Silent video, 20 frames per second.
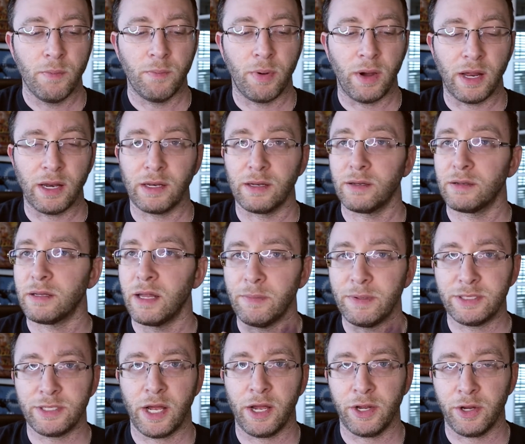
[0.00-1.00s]
but let
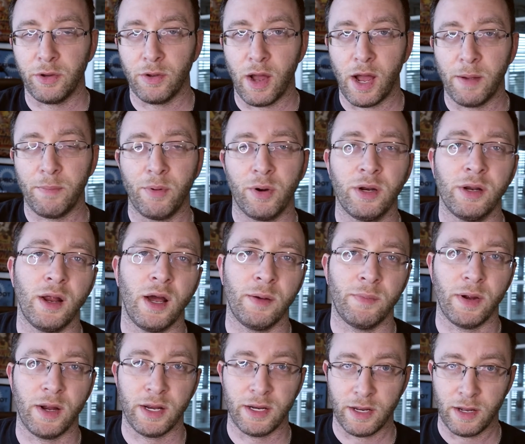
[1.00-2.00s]
me tell you, I put it on
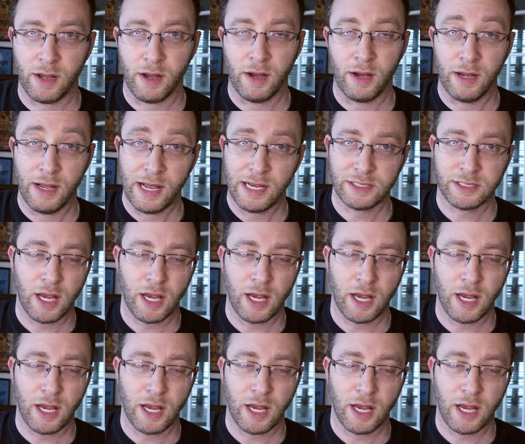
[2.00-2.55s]
my uh,